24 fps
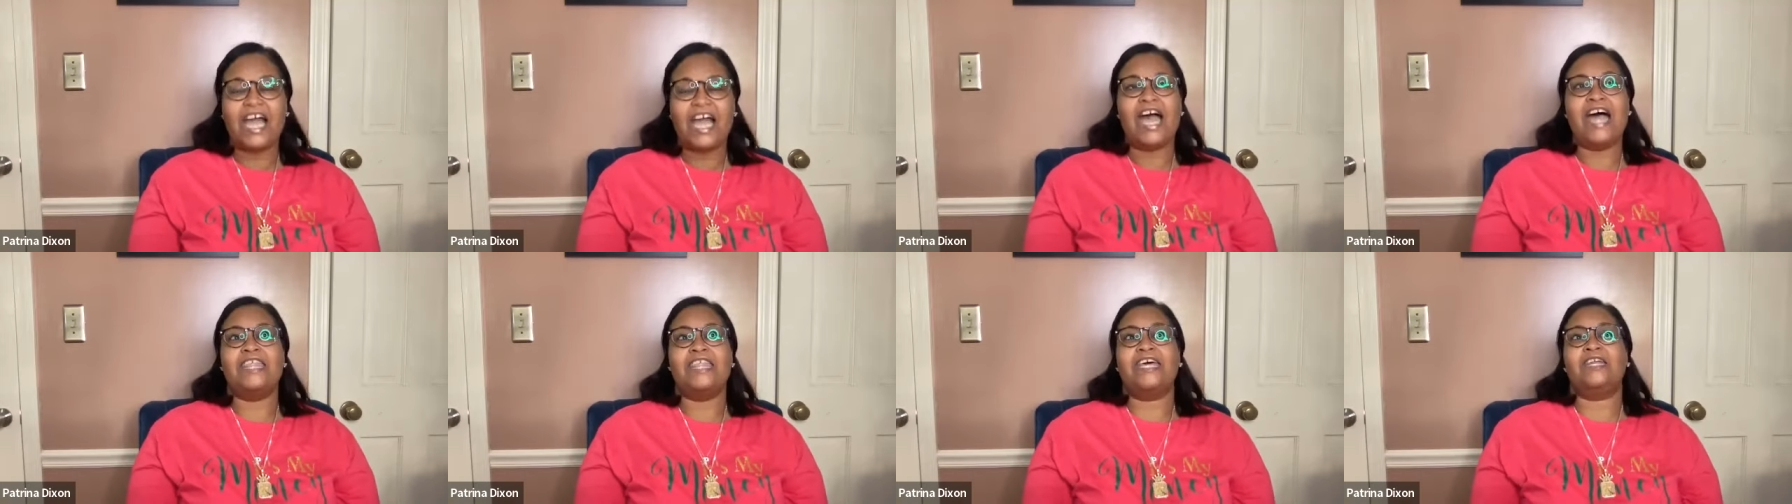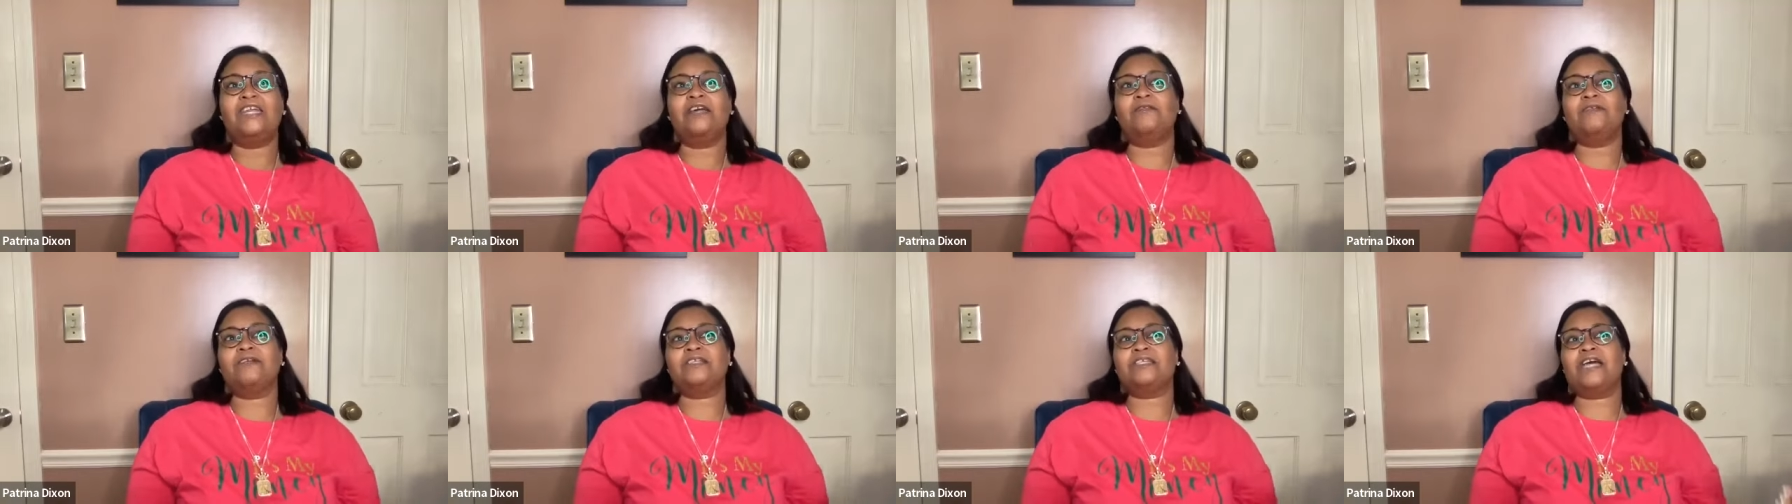And
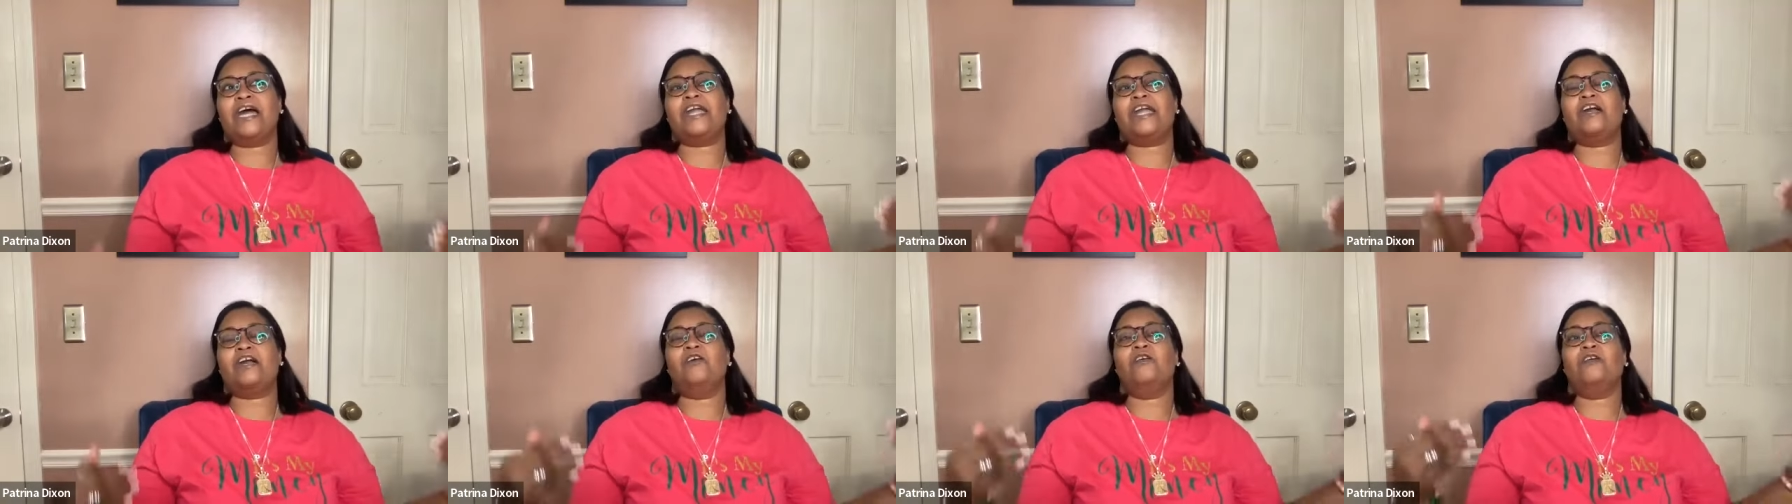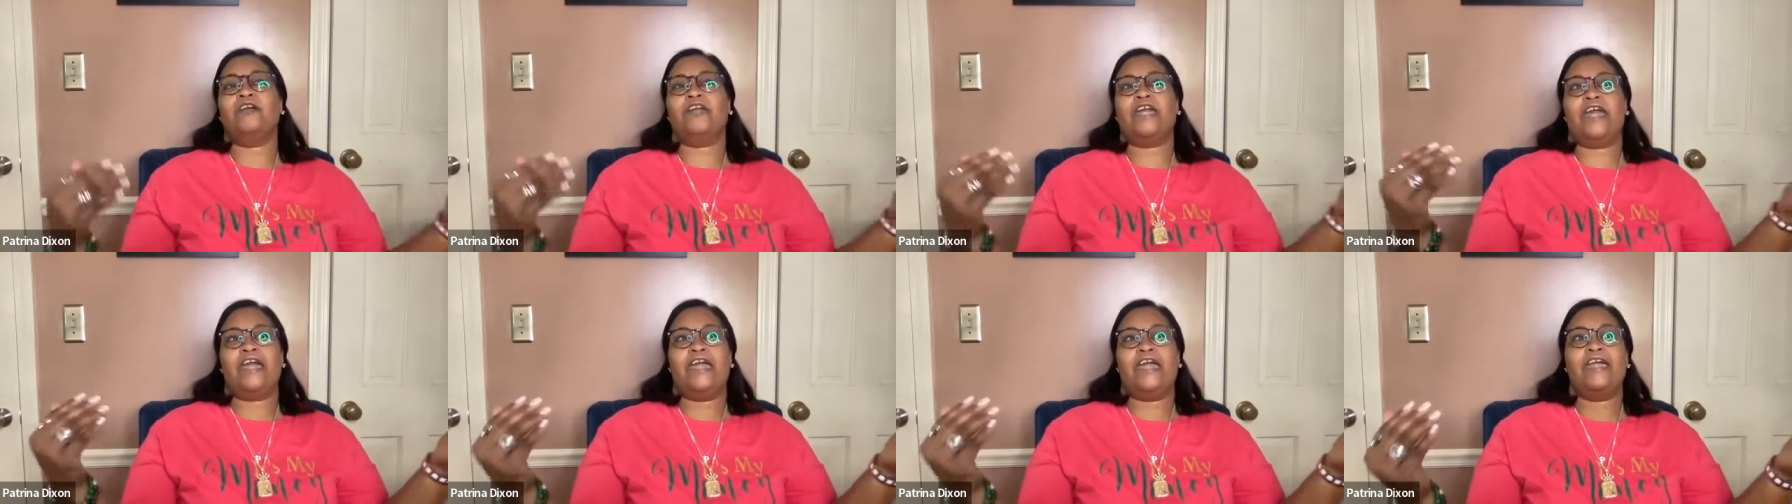then it was like,
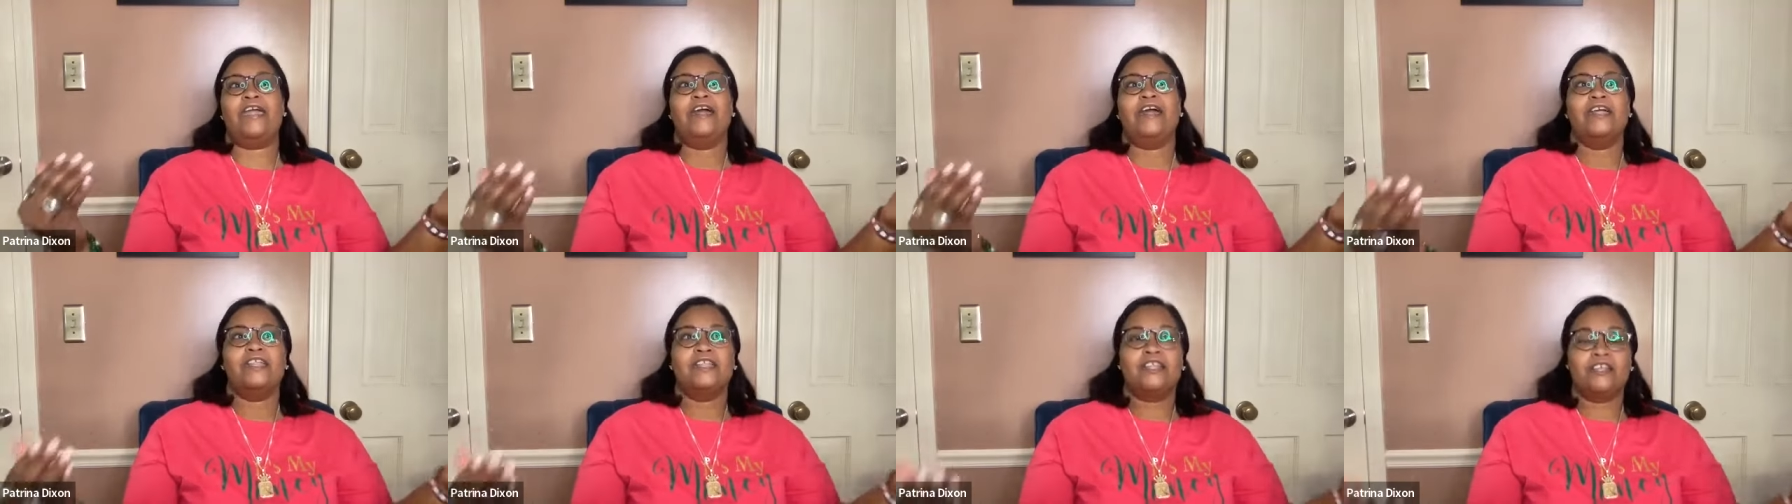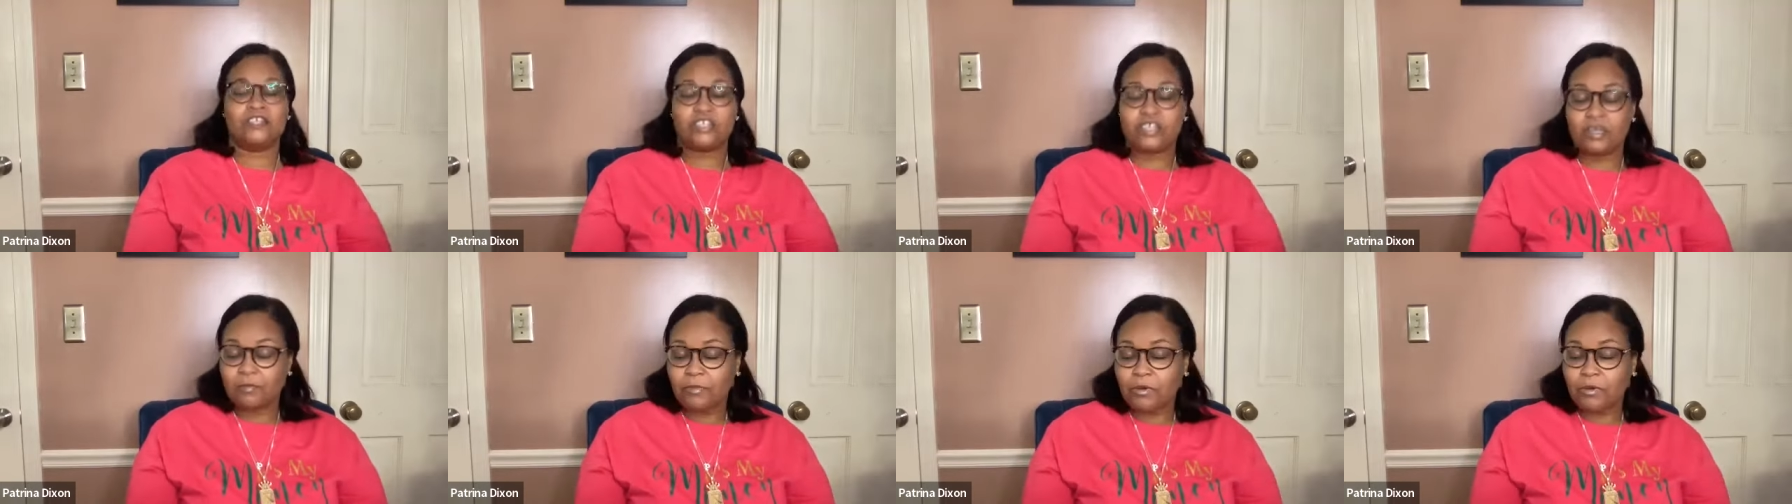okay,
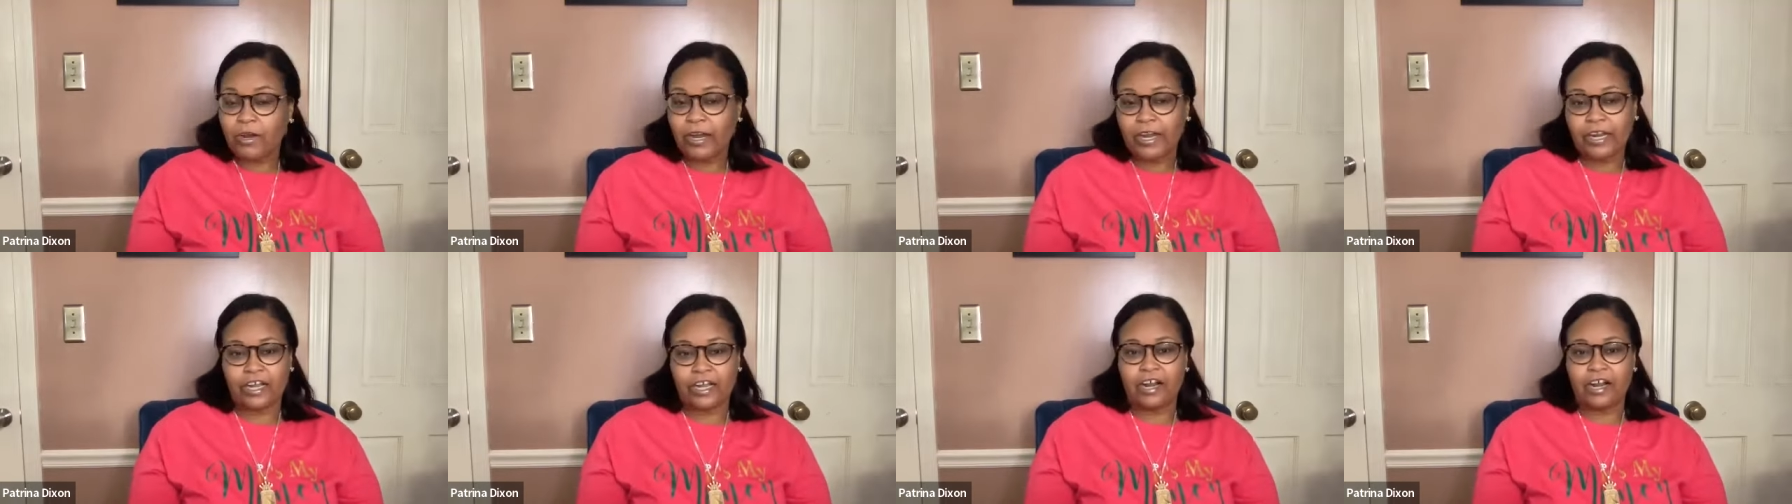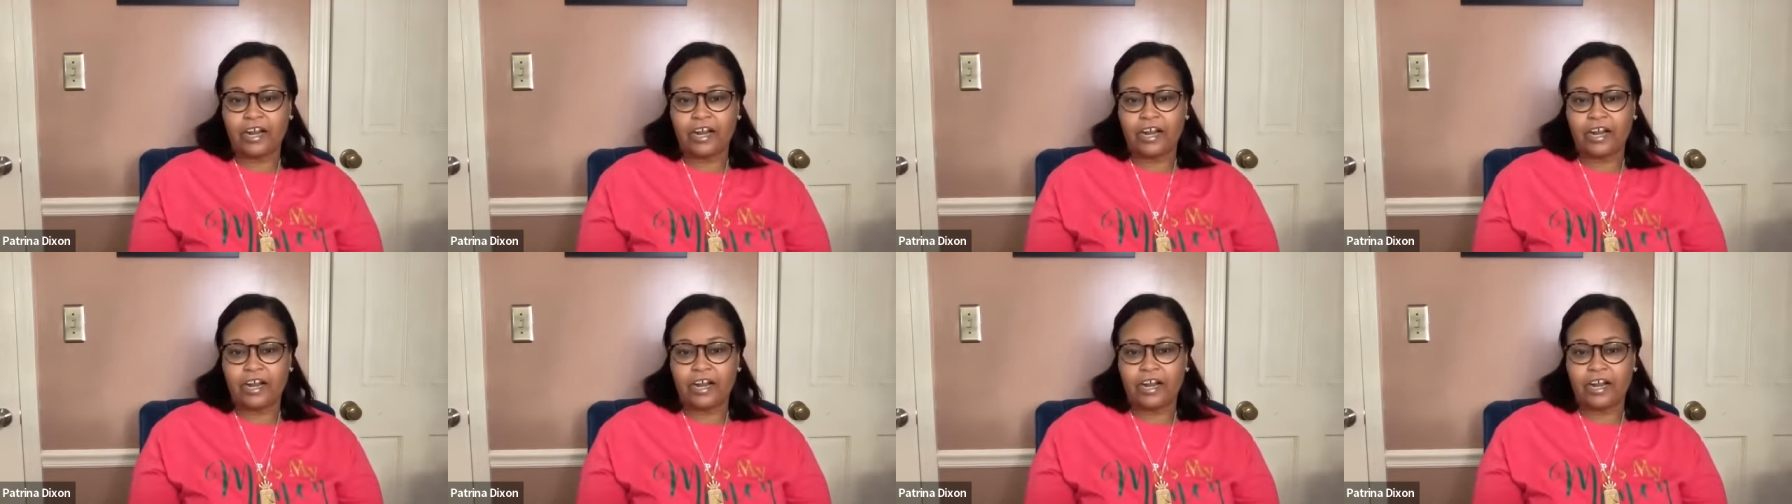there's some credit